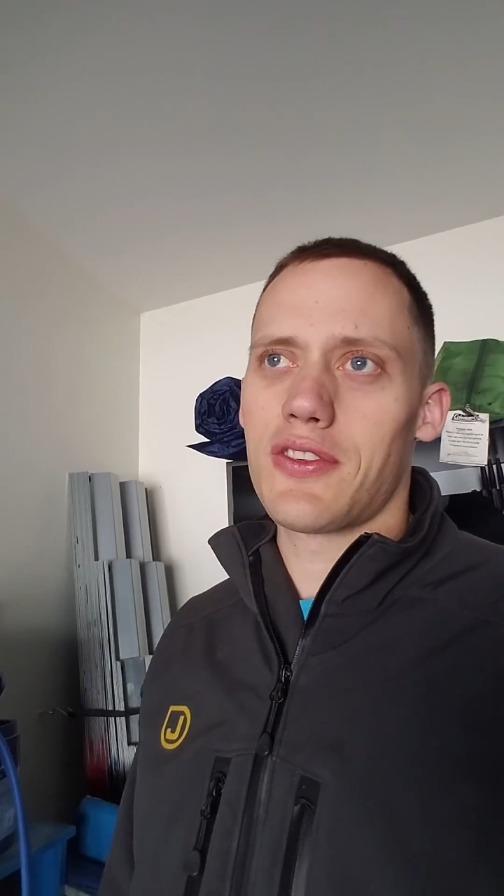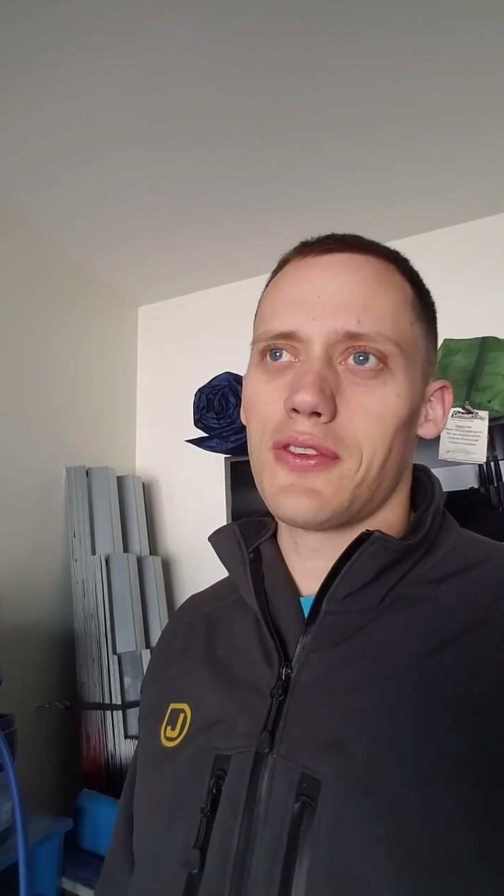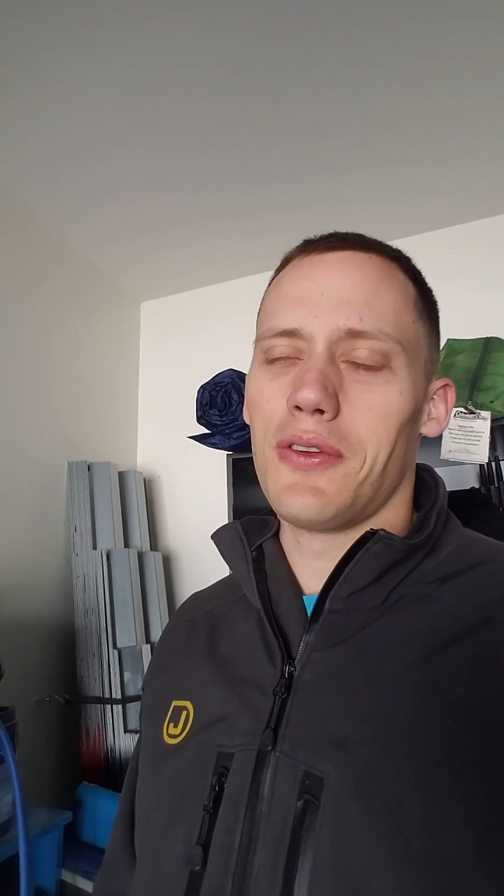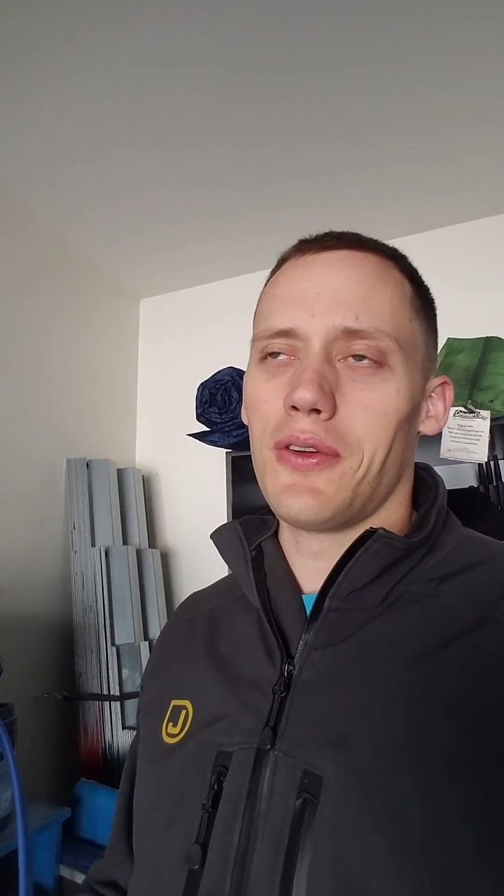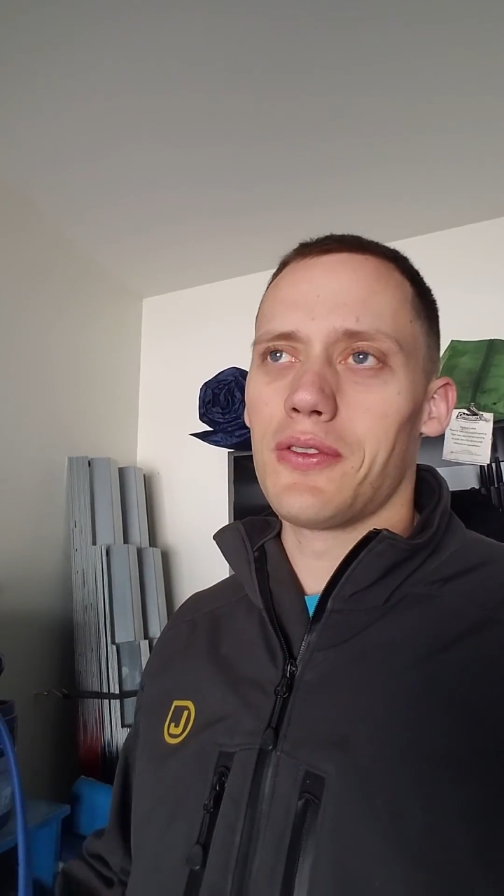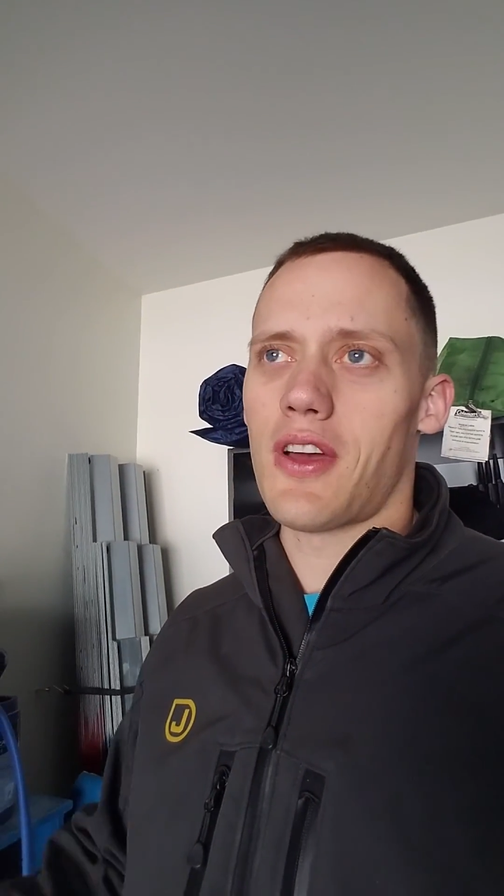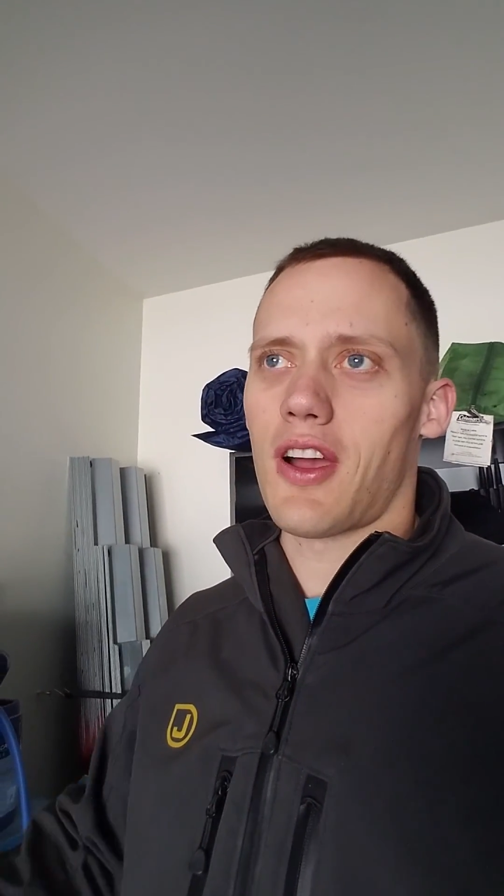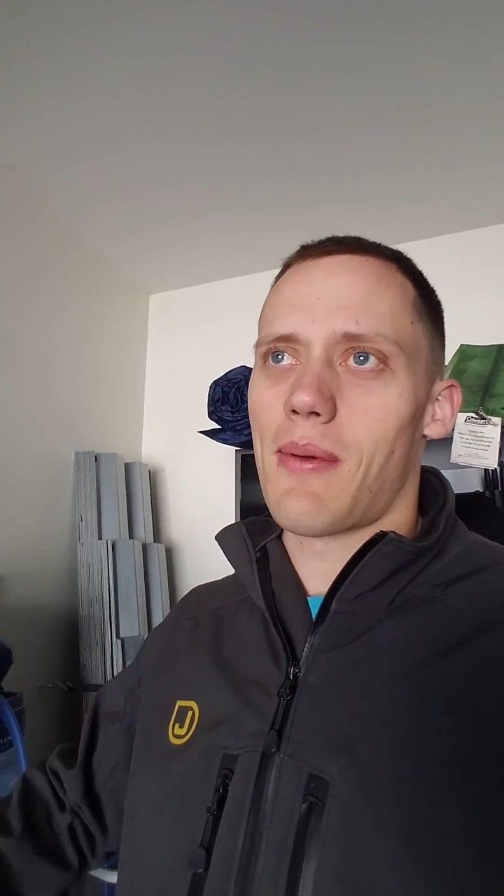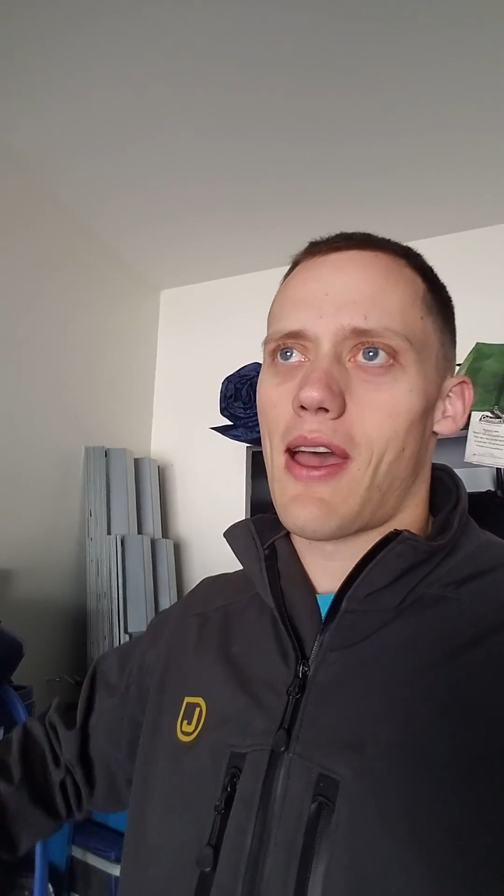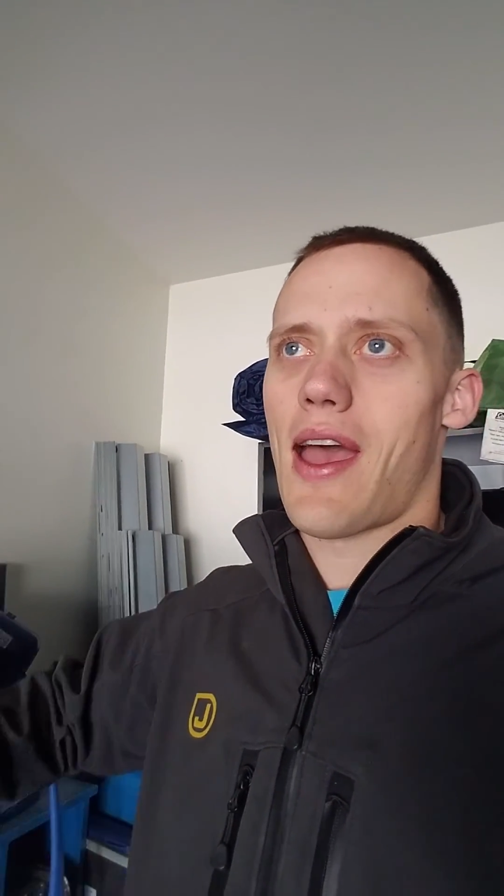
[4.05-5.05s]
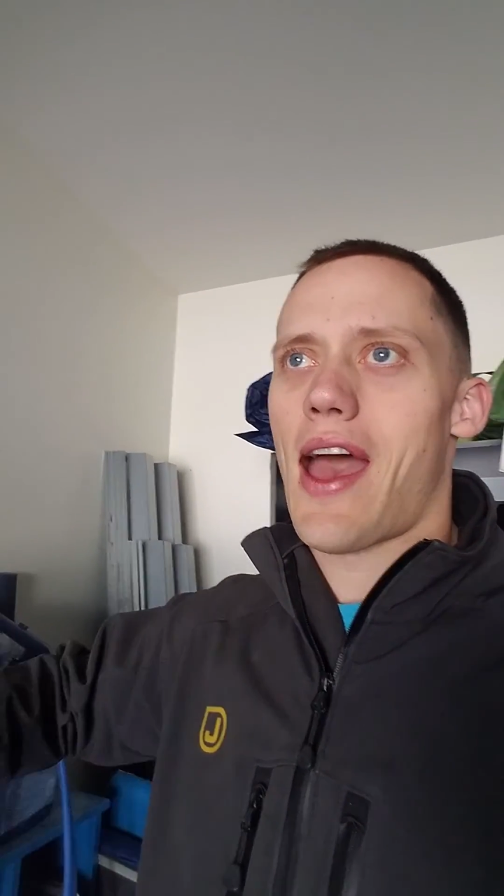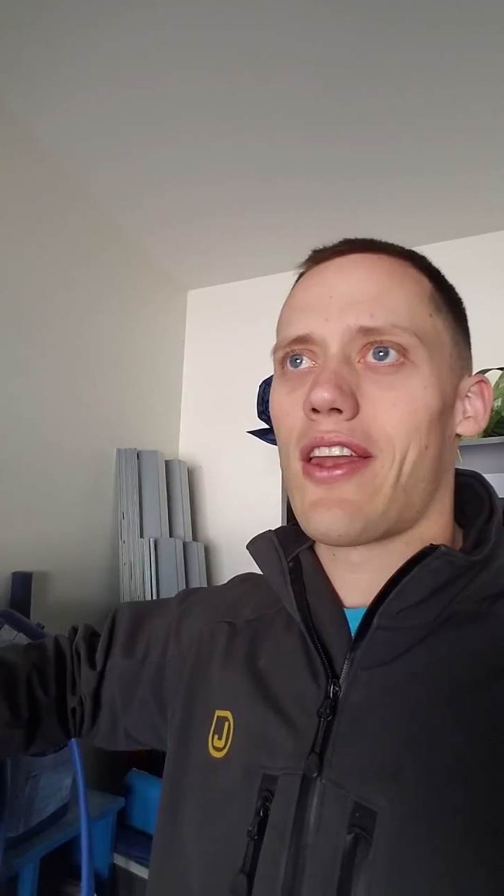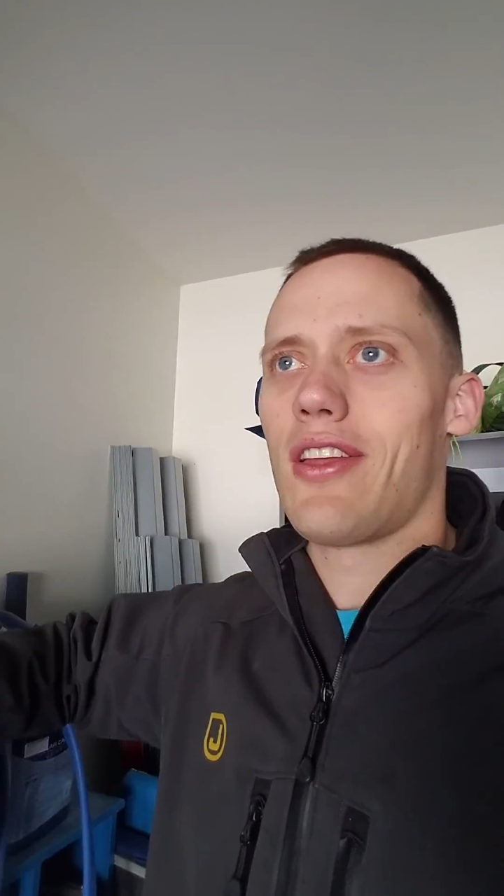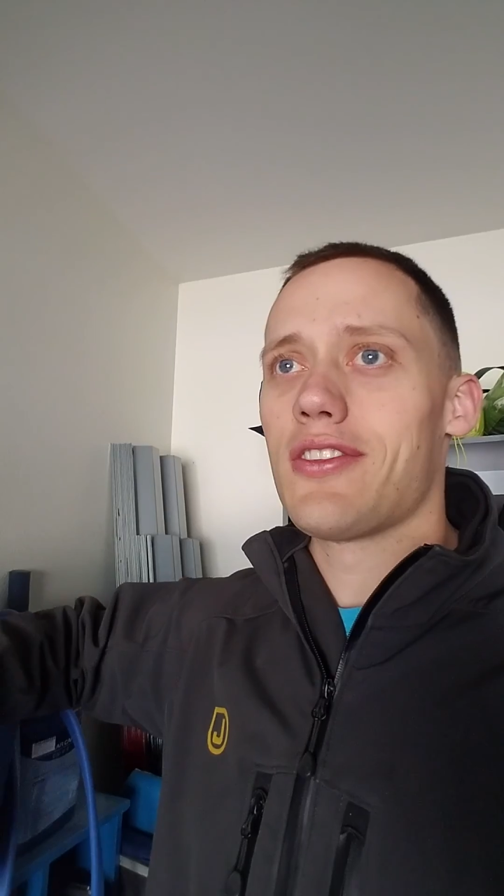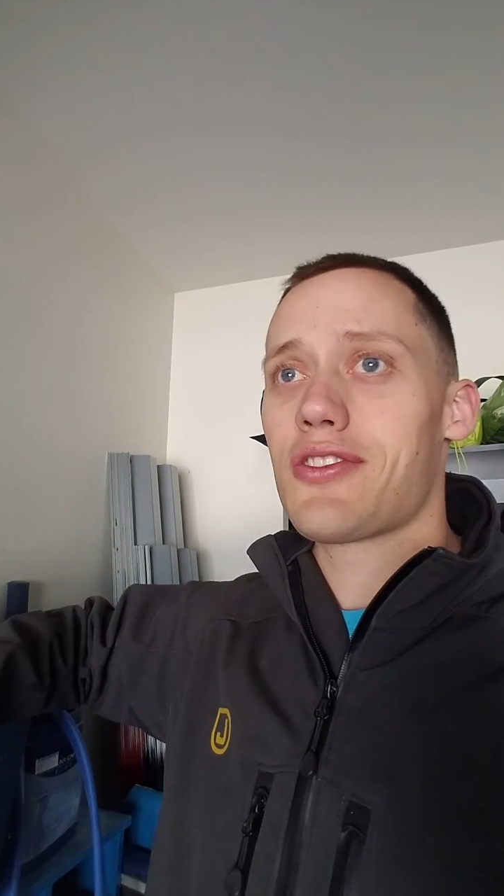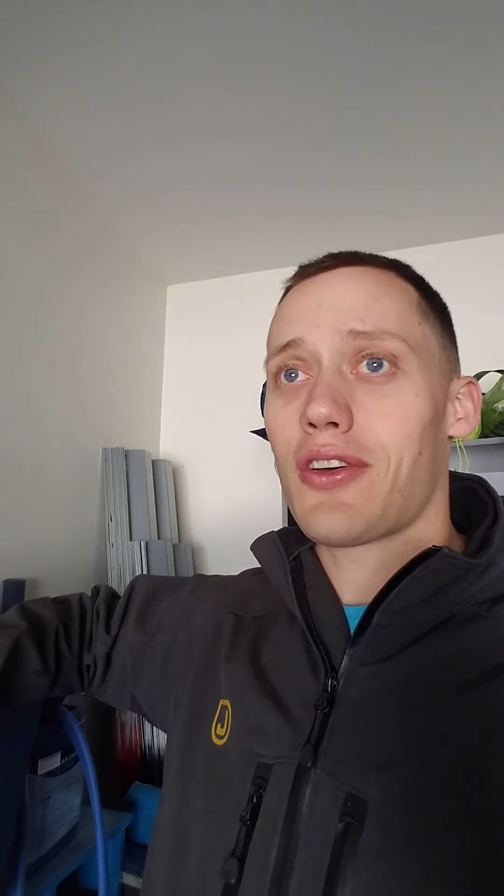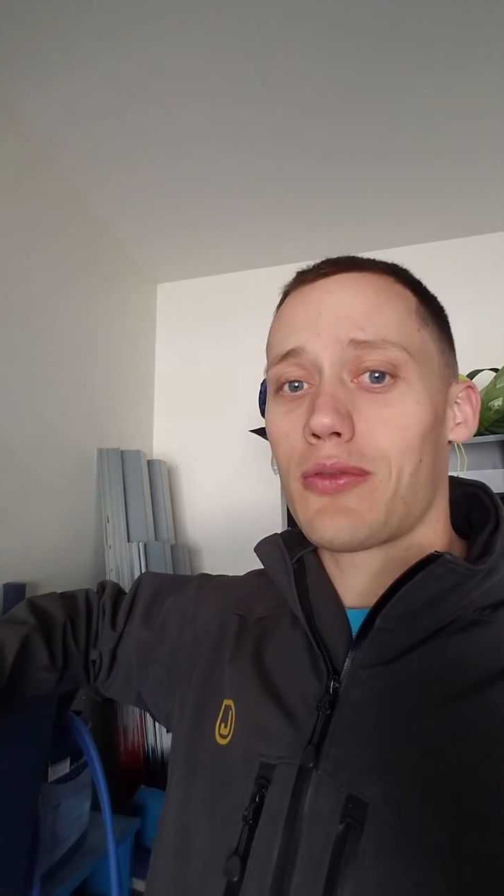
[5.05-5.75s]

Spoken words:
to talk about how to install